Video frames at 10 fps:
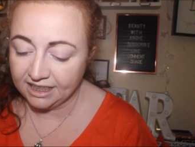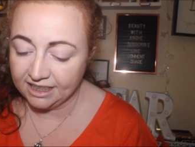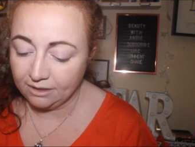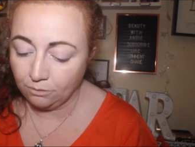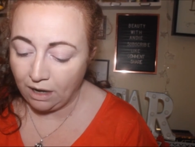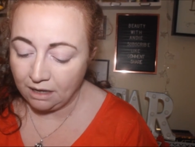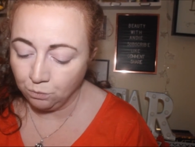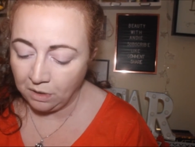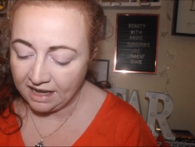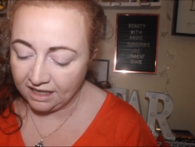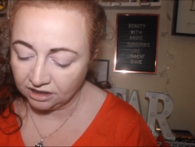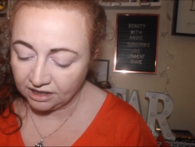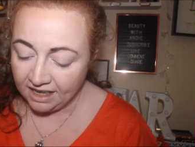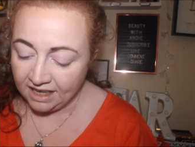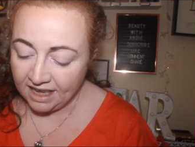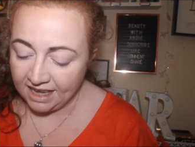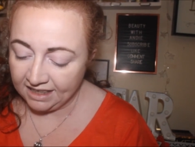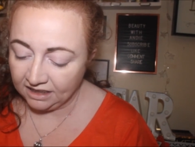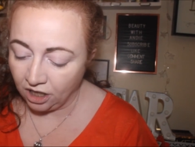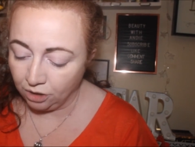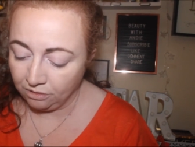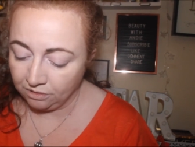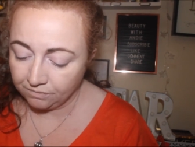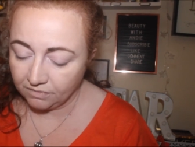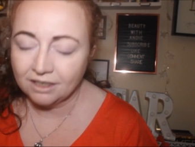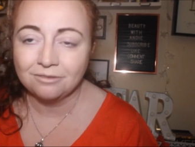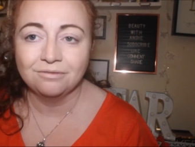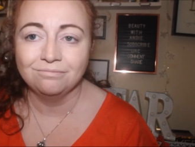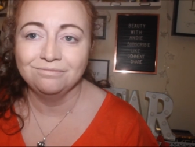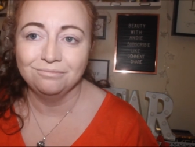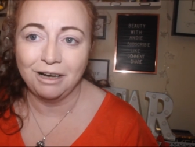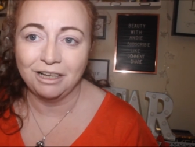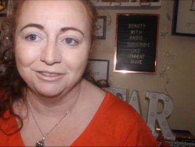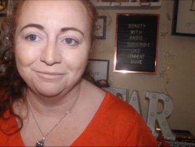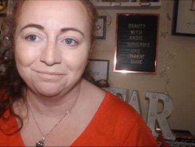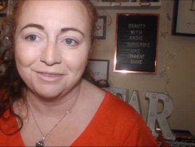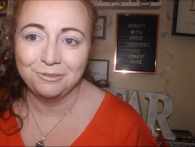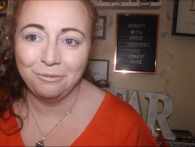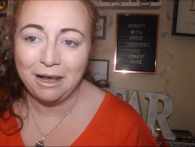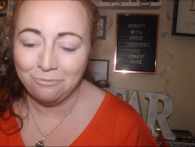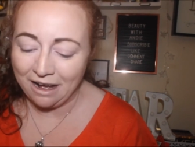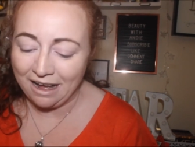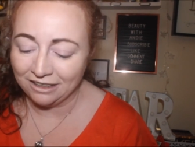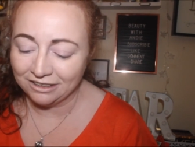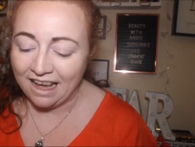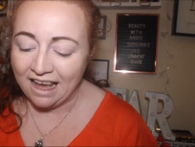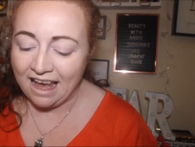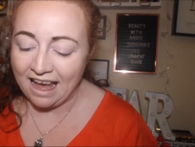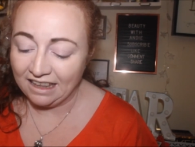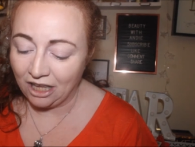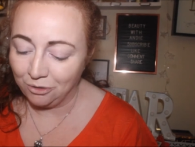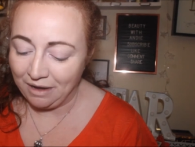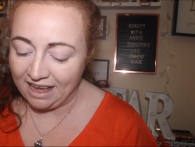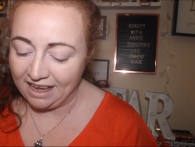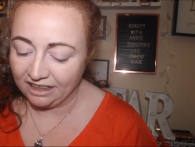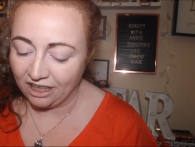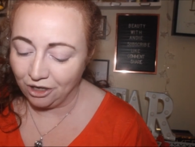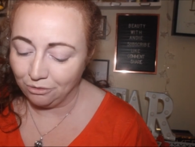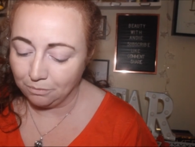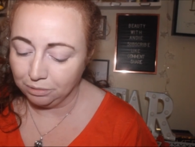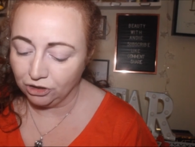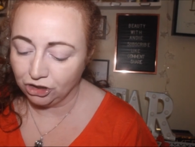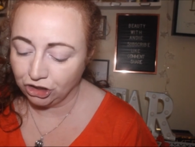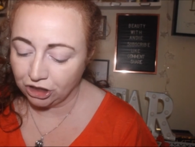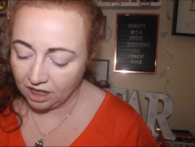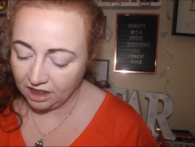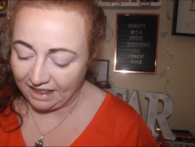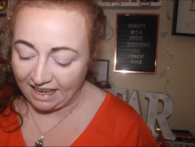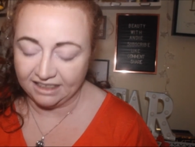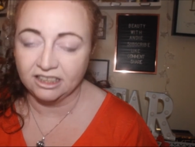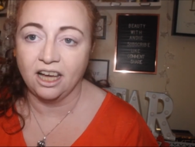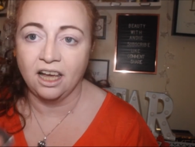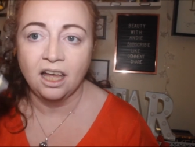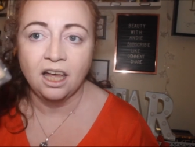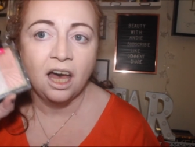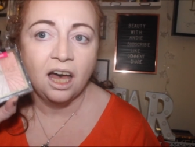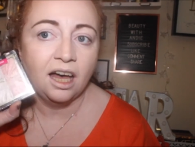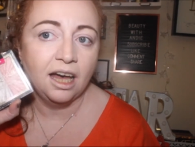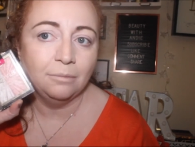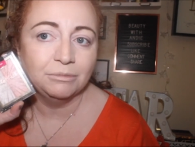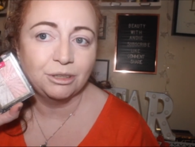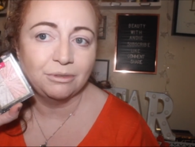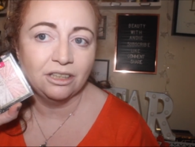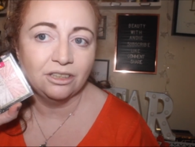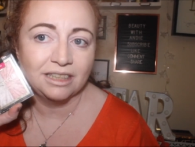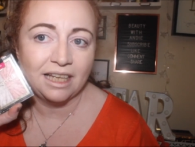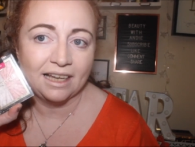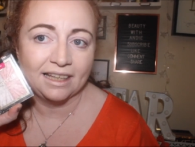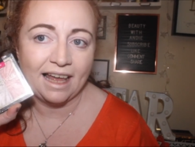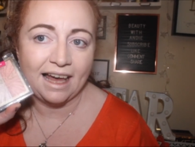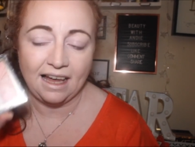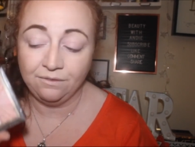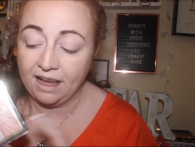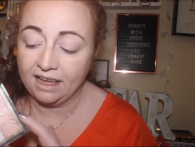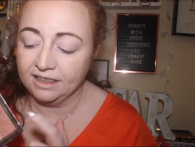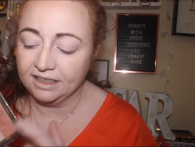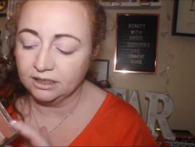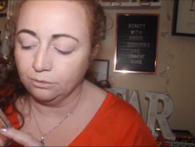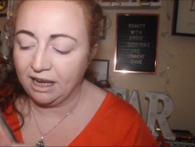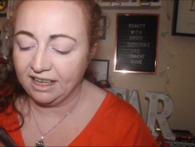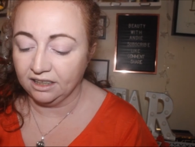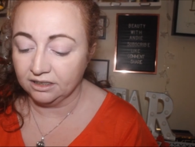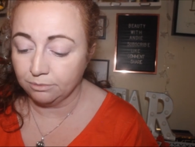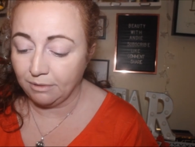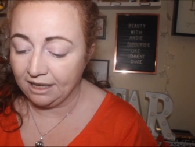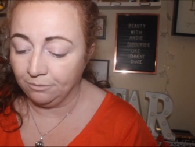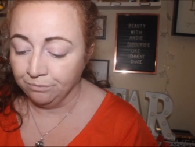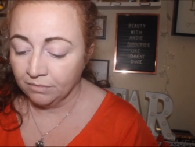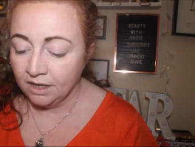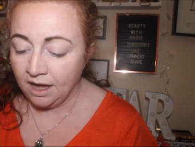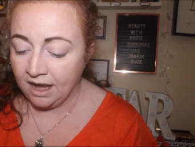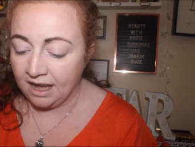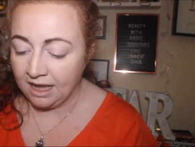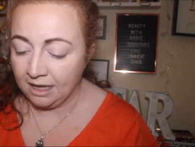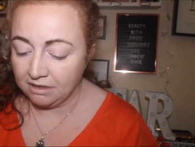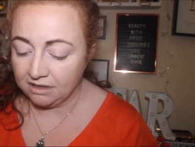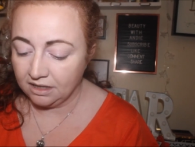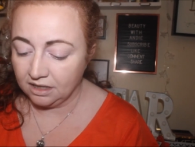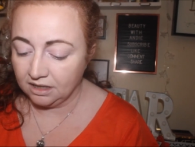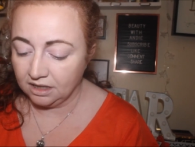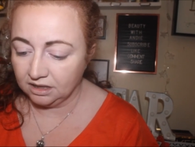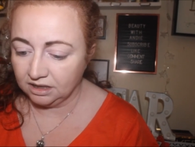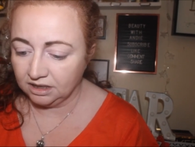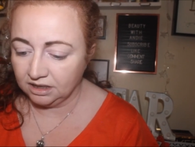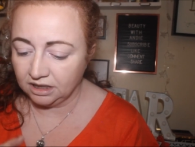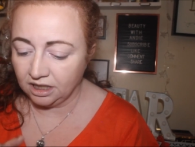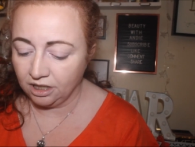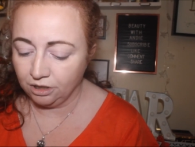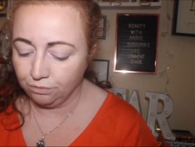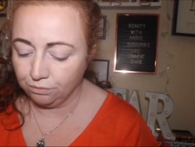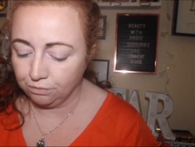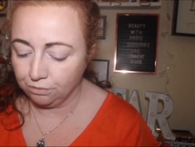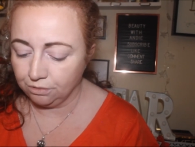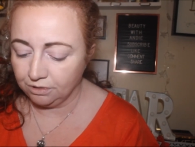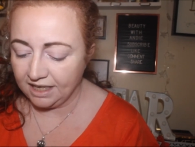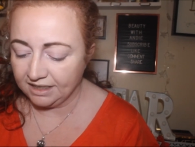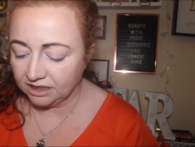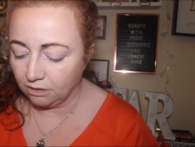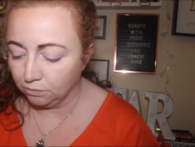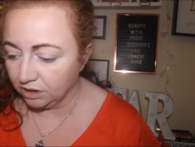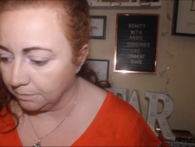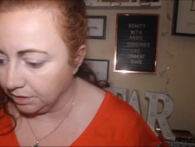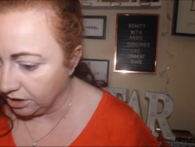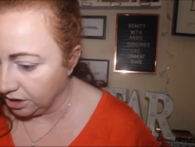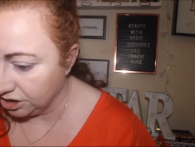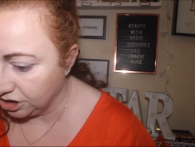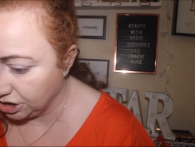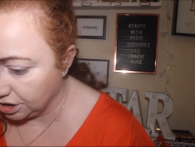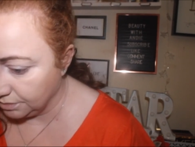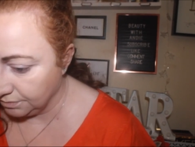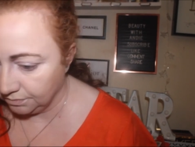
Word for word: the Wet and Wild Halo well Wet and Wild Hello Halo Blush Lighter. Um, so it looks like that. I've had this a while as well. Um, so let's go in with a blush.